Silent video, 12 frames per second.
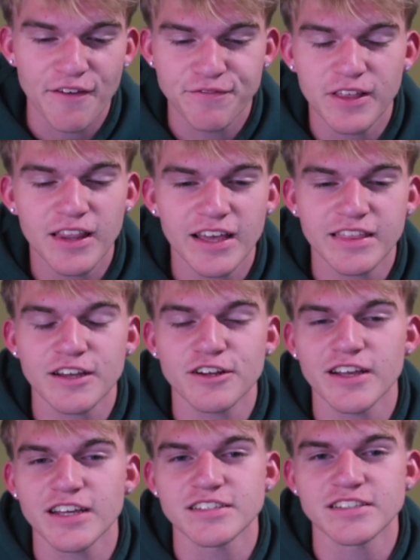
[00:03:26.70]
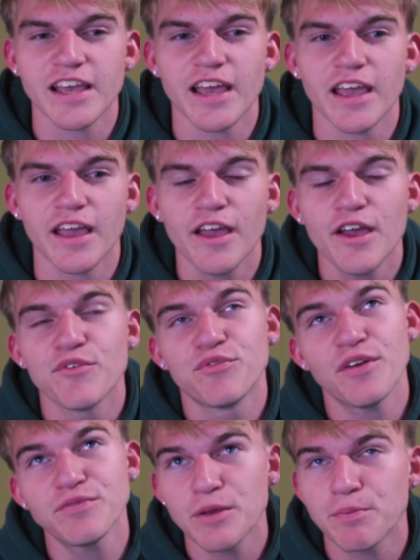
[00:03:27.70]
feel like there is a
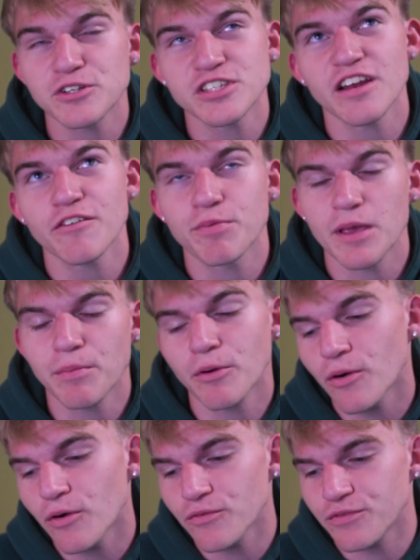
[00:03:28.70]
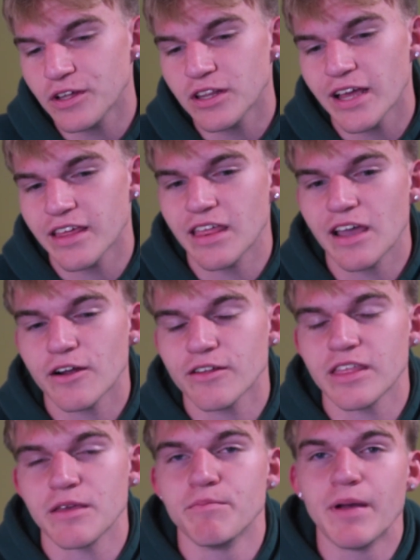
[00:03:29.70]
50% of people feel like they are
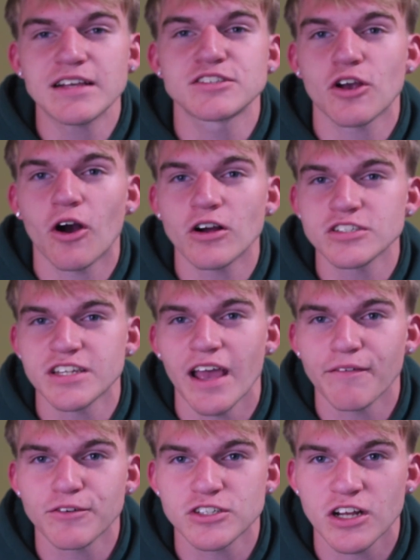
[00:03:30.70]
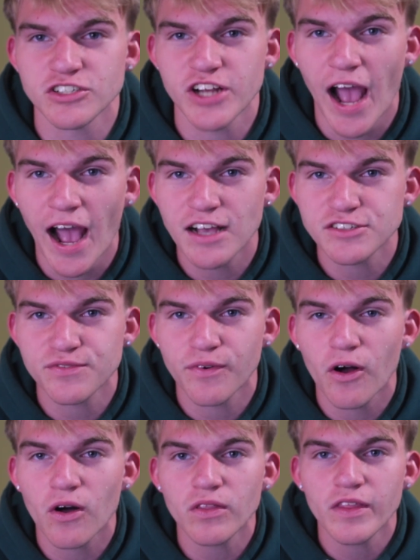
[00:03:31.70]
the best cars to ever touch
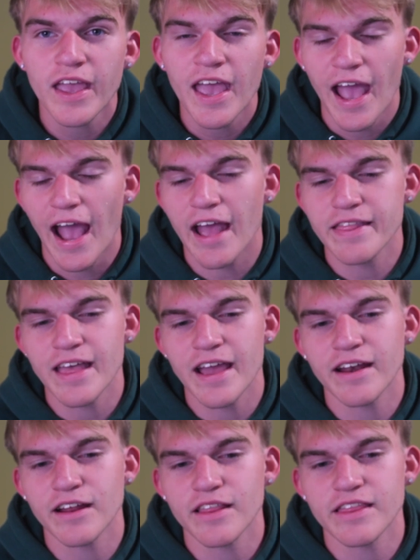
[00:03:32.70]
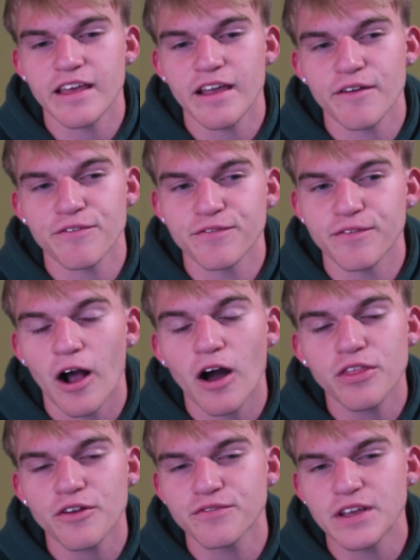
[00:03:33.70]
asphalt, and then the
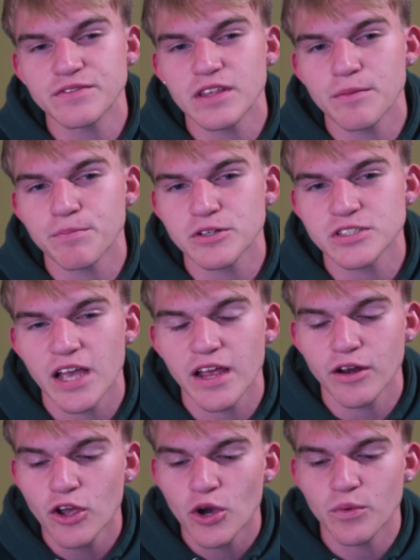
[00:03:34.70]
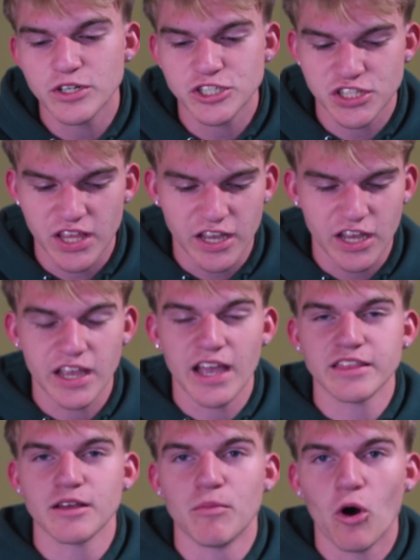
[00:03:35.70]
other 50% wish they could
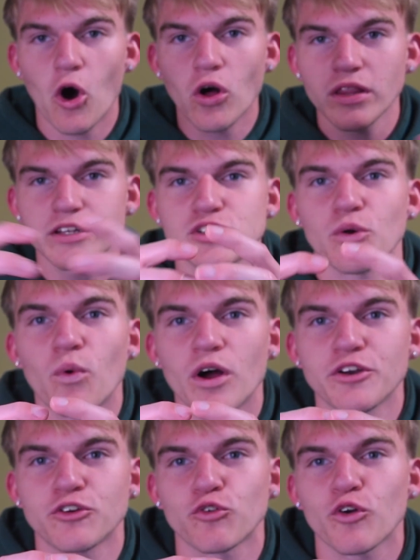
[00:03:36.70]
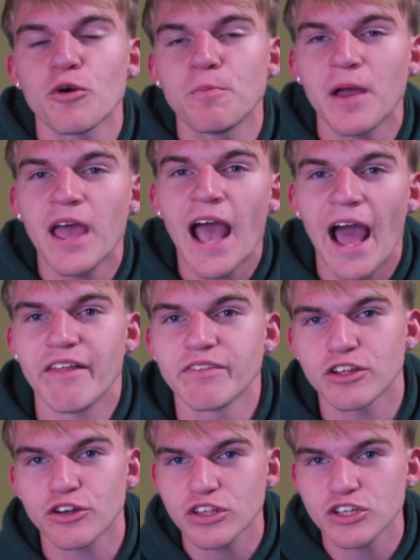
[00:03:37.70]
get them all into one group and
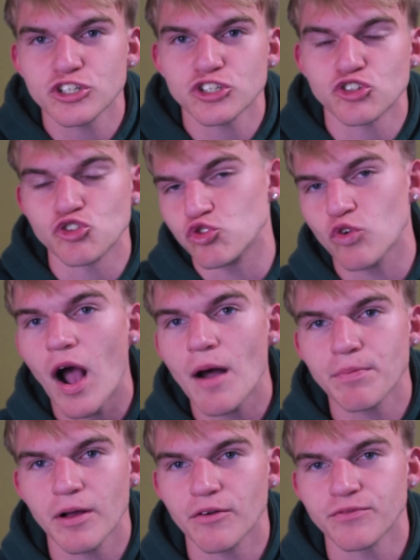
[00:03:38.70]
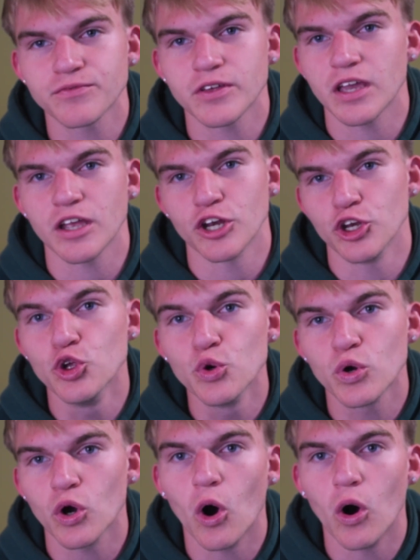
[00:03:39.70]
literally just drop a fucking
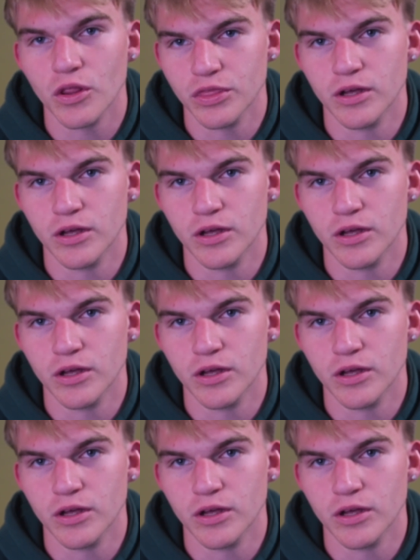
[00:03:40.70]
nuke on